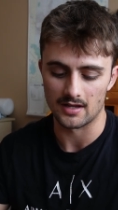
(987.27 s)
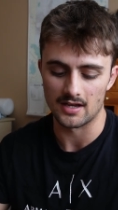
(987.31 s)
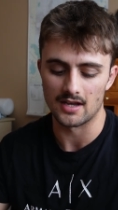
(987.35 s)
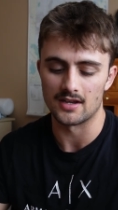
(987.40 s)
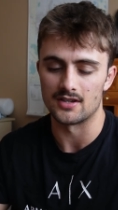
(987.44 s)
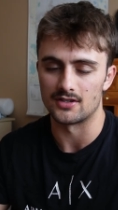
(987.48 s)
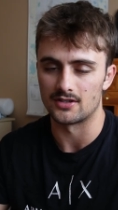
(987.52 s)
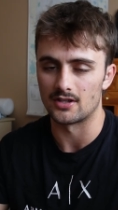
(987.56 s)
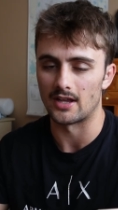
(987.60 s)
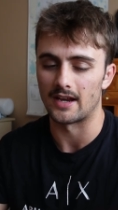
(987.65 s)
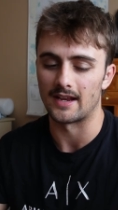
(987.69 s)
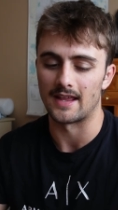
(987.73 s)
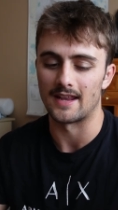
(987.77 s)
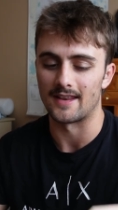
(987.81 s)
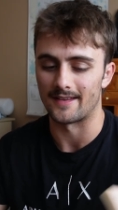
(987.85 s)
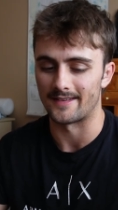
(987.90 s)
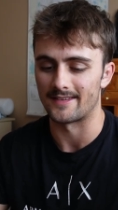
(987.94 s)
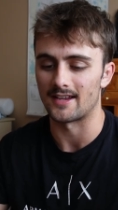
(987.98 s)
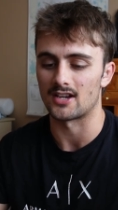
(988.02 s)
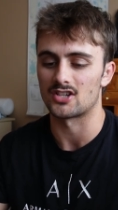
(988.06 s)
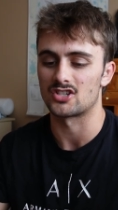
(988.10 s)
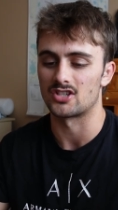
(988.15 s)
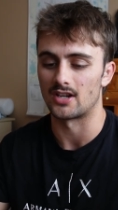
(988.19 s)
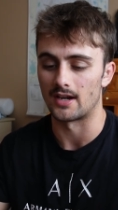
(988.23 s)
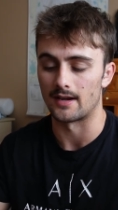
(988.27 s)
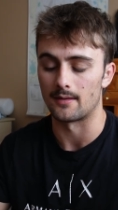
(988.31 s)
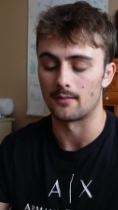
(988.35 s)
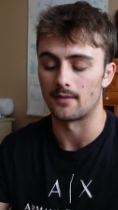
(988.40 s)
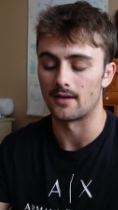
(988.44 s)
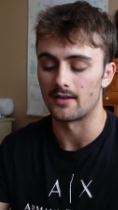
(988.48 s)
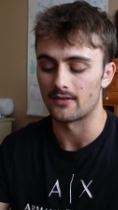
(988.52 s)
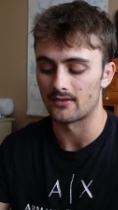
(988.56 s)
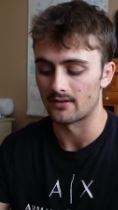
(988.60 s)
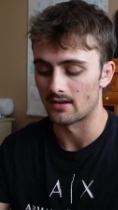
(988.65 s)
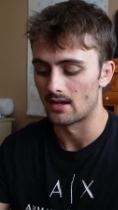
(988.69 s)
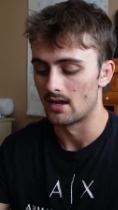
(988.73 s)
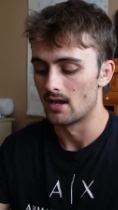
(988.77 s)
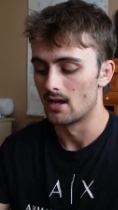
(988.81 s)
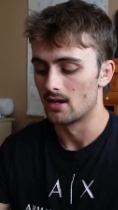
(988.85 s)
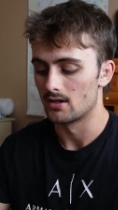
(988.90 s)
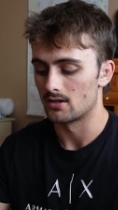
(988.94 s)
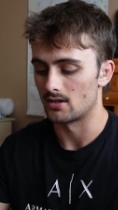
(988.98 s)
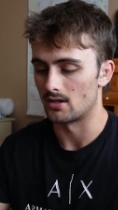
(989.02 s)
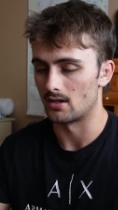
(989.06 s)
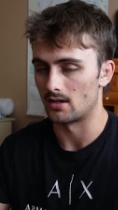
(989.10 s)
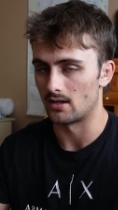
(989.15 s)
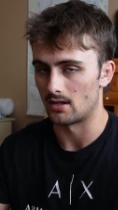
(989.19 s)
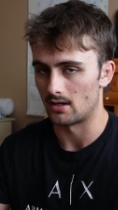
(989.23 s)
He didn't dedicate a section anyways
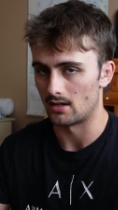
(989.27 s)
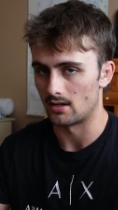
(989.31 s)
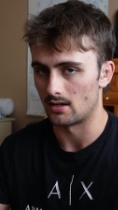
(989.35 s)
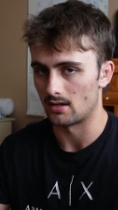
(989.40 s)
to